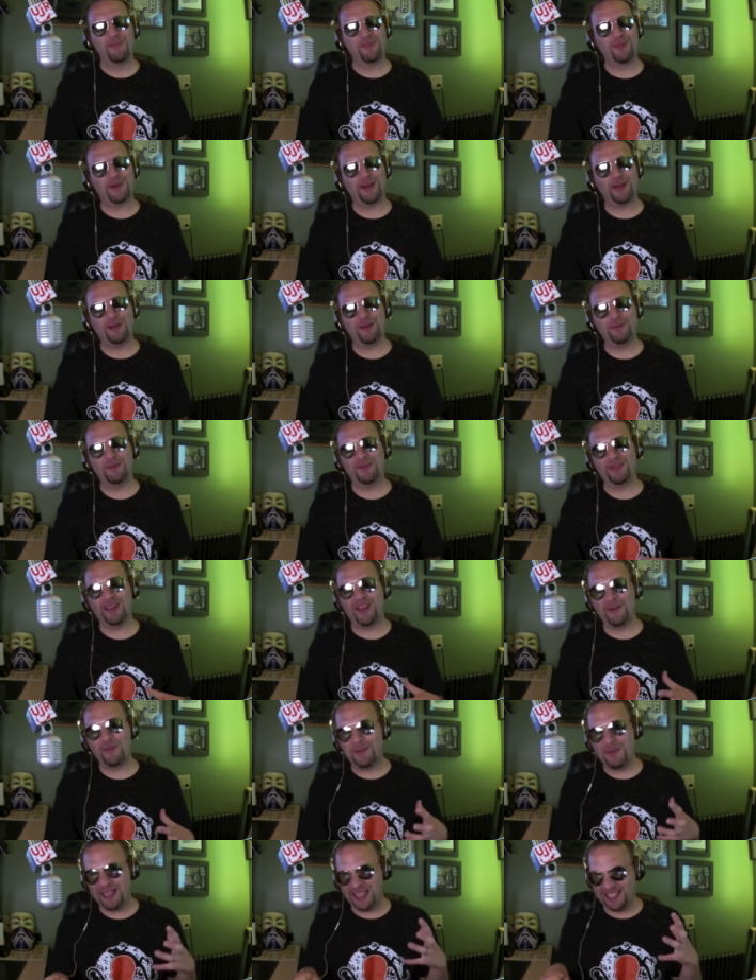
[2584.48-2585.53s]
Braam,
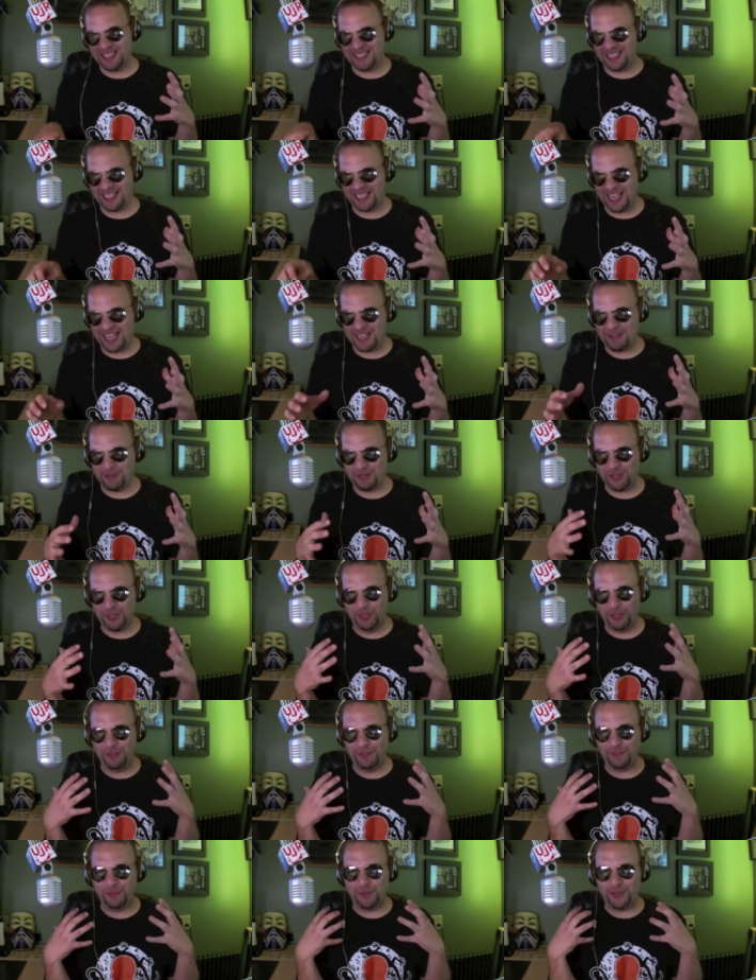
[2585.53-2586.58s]
amazing. I am
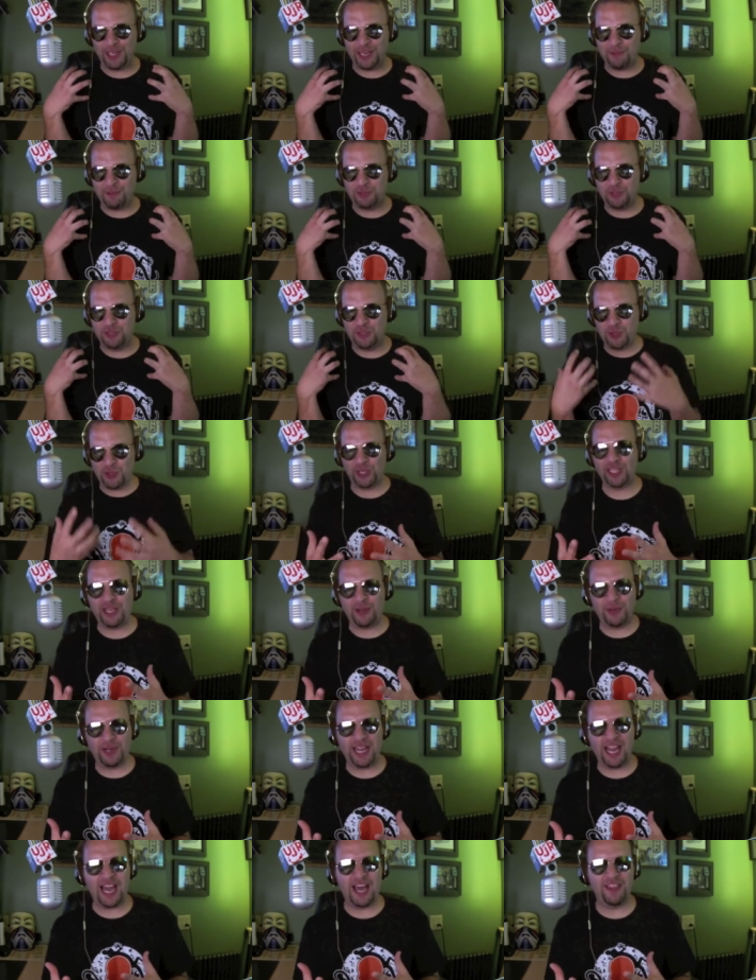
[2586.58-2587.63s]
totally floored. I'm so glad
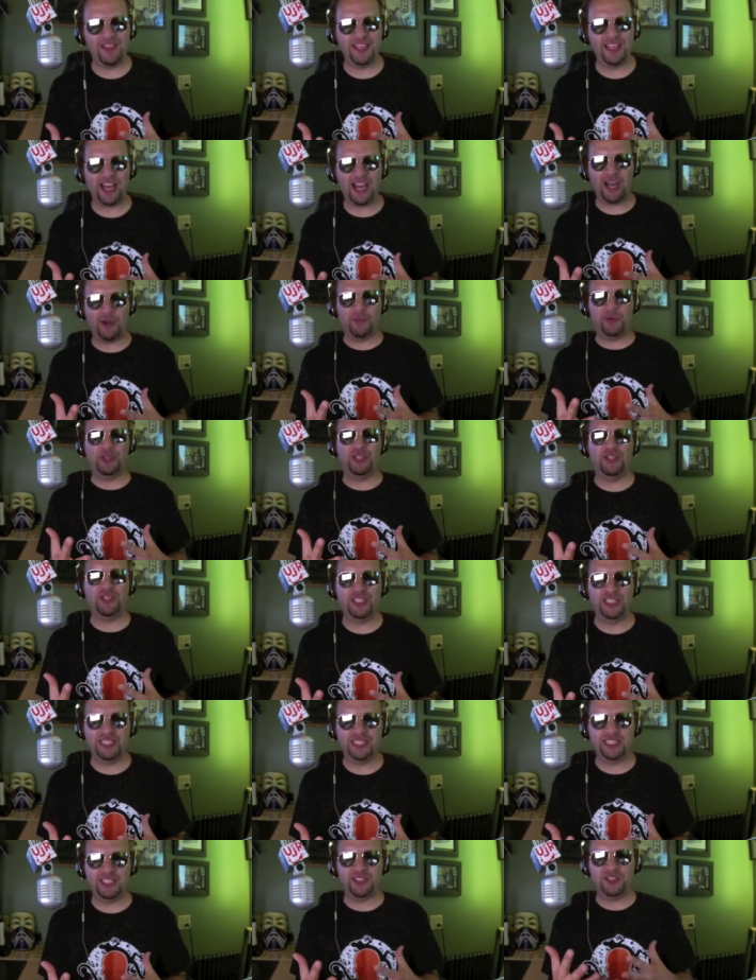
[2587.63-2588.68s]
we had the
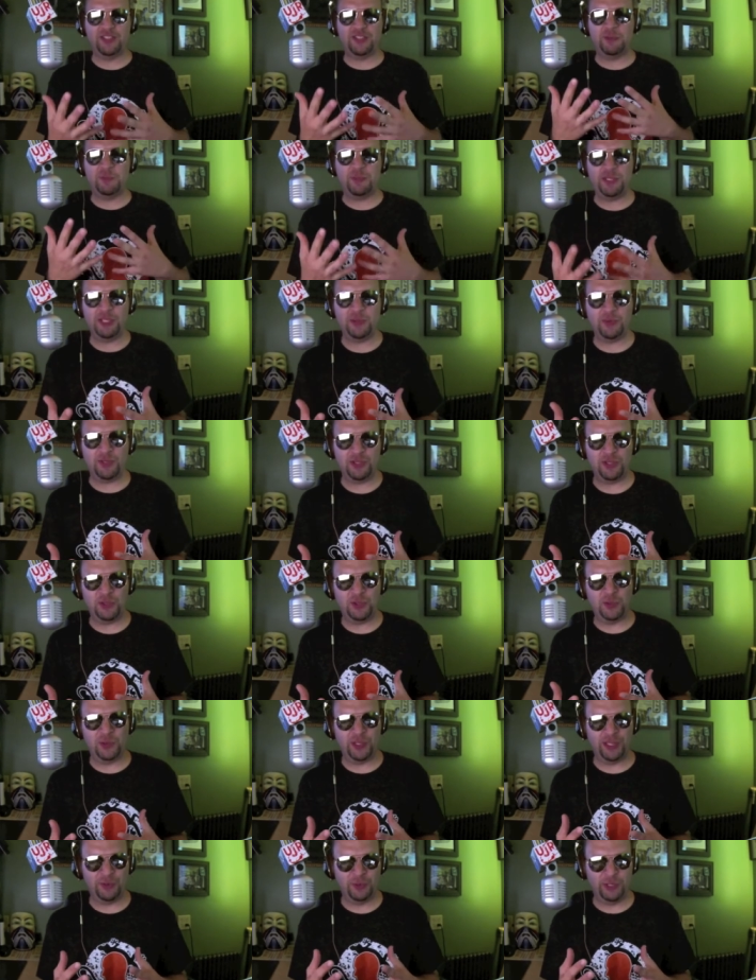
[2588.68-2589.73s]
opportunity to speak with
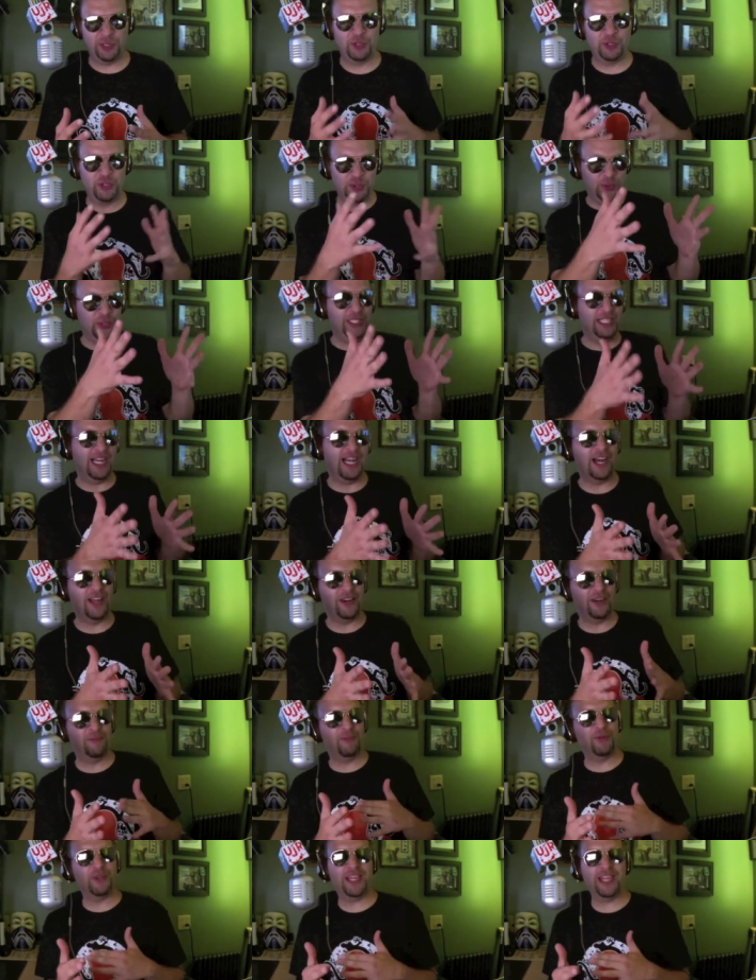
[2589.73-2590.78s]
you. We're truly
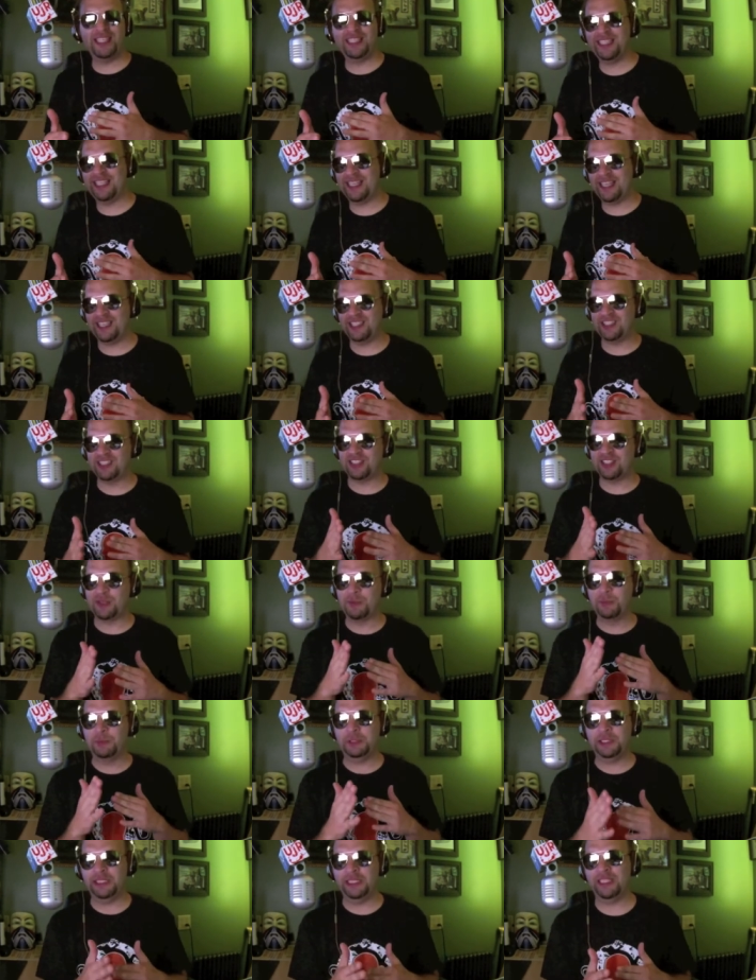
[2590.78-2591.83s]
honored. Both Andy and I are just
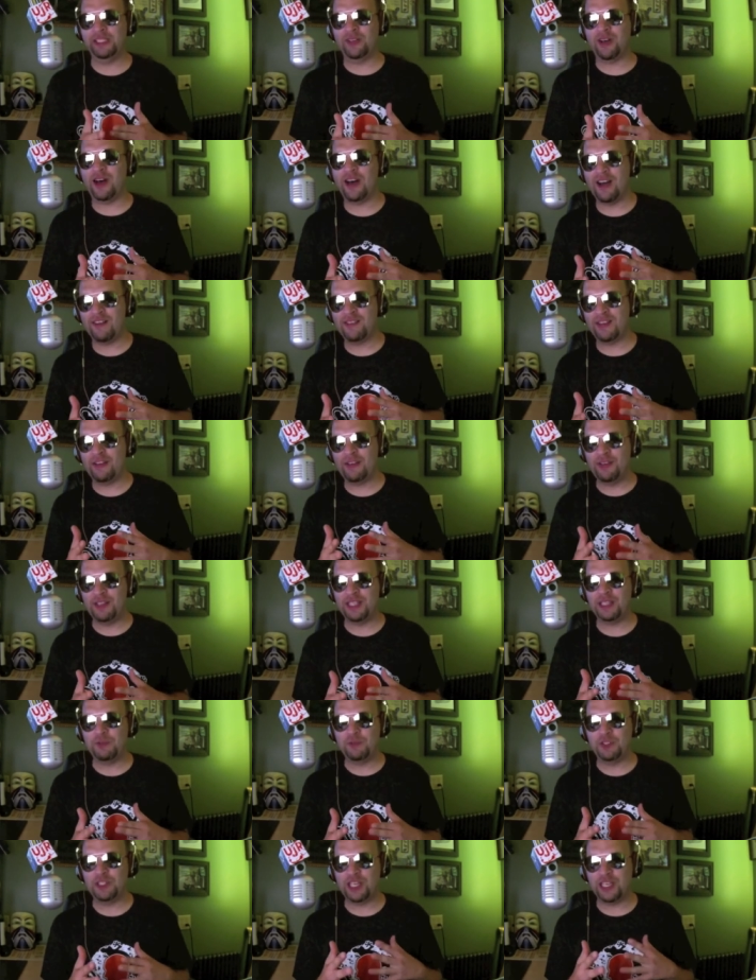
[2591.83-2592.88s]
completely in awe of
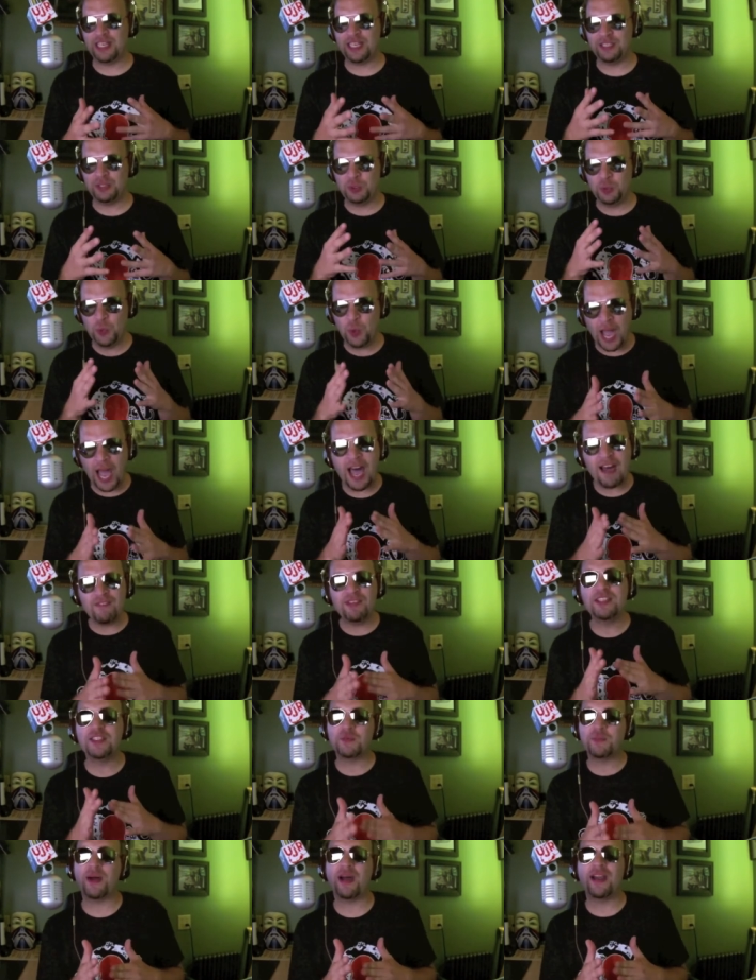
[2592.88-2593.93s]
everything you've done, and you have
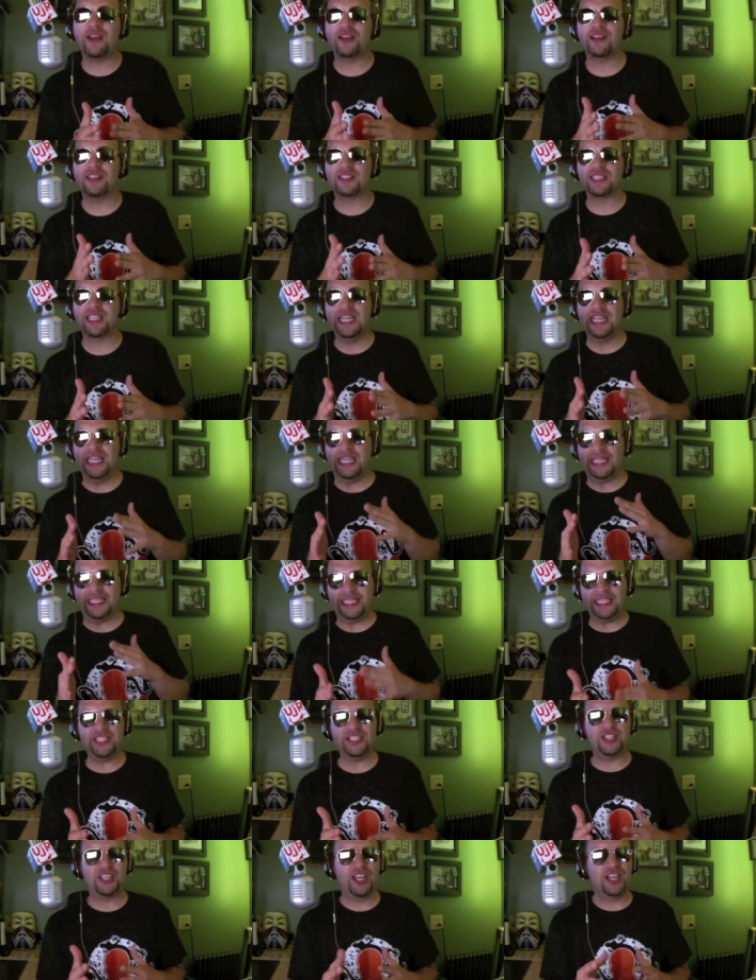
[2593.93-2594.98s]
inspired us
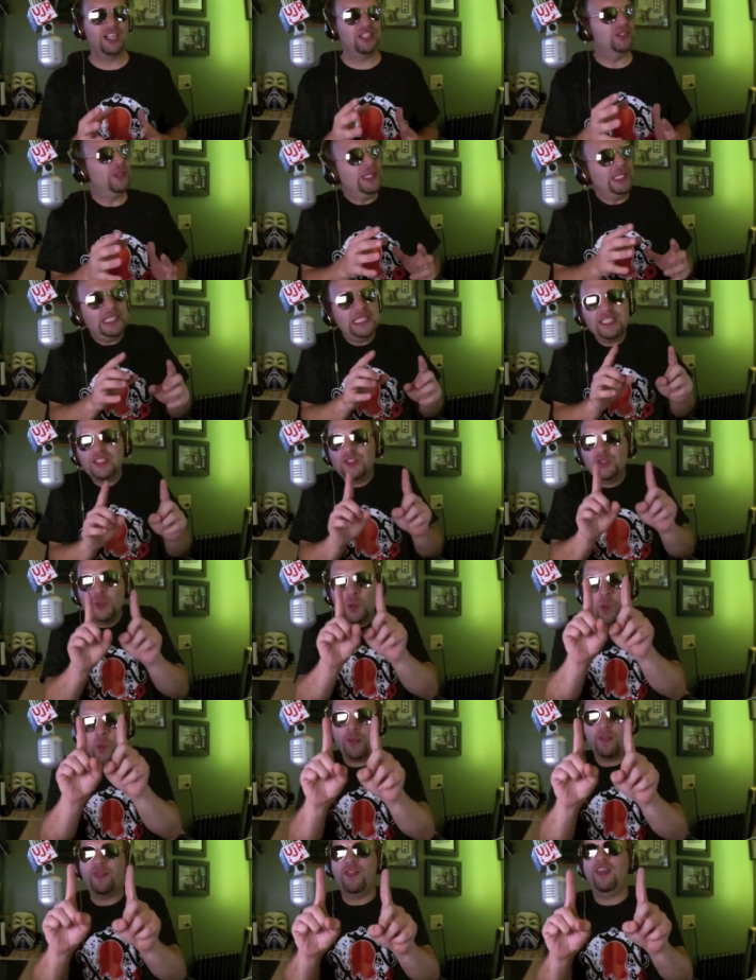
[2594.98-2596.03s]
each to at least do
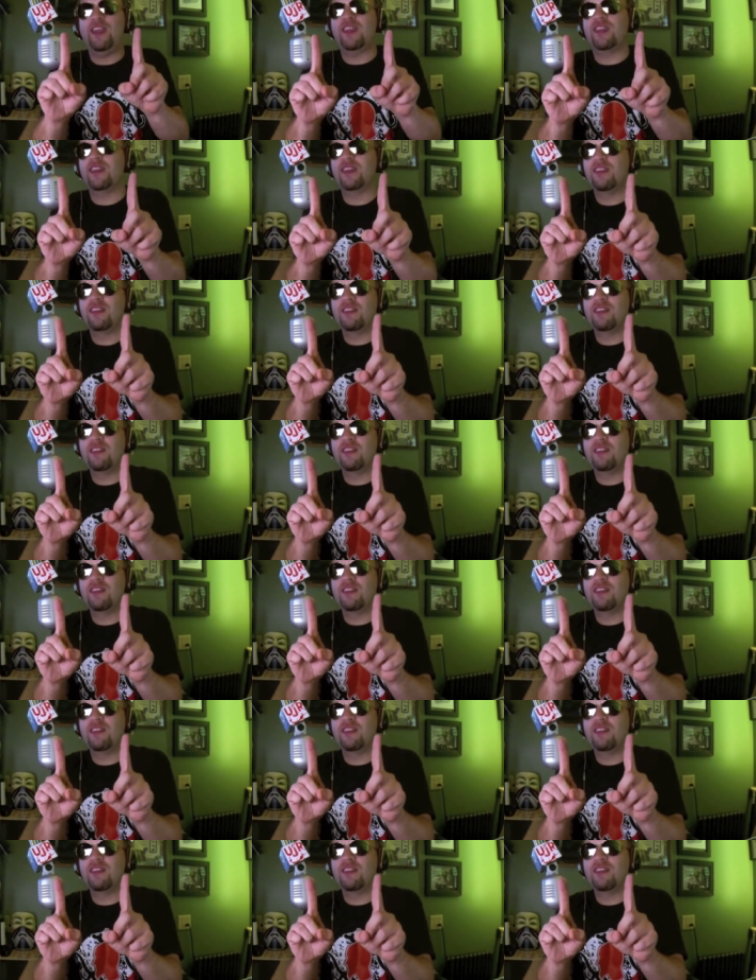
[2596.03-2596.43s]
one thing.